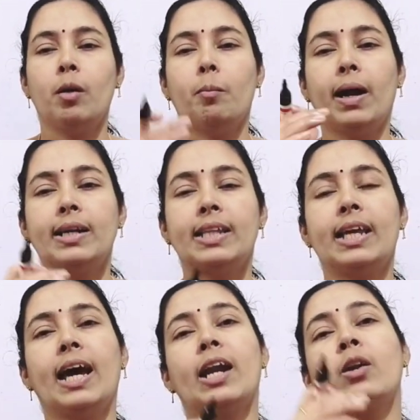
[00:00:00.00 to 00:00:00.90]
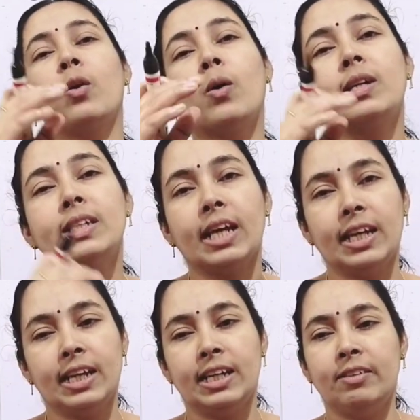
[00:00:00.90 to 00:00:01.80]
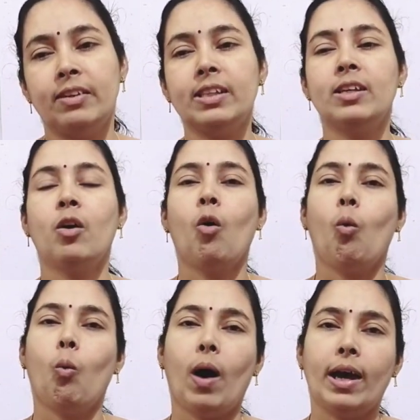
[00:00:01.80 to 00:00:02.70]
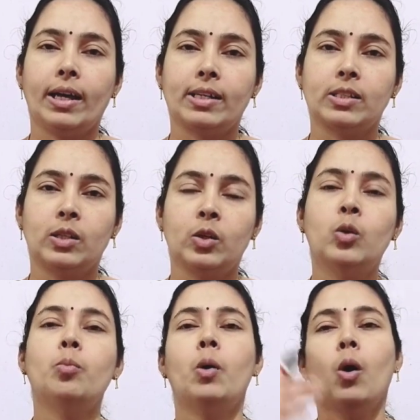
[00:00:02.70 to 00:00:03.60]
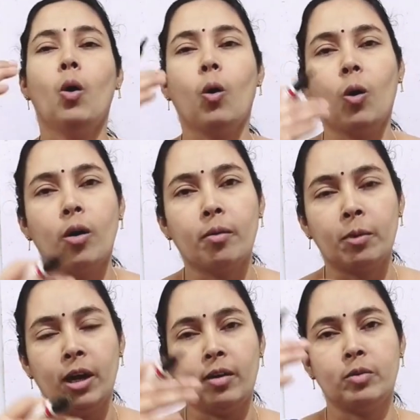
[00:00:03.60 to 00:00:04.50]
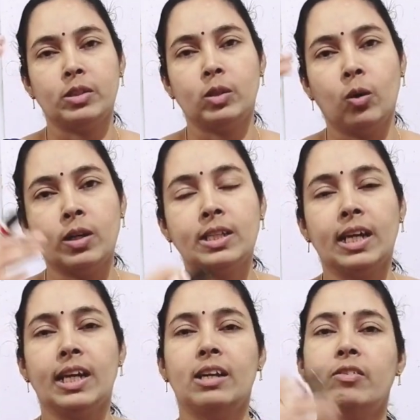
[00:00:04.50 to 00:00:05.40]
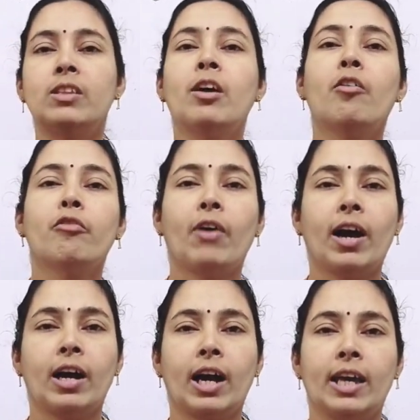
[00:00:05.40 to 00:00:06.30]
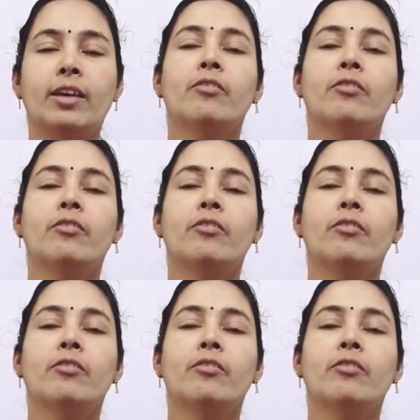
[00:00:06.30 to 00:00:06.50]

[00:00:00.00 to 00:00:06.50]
but they are not shared with virus group or not shared with fungi.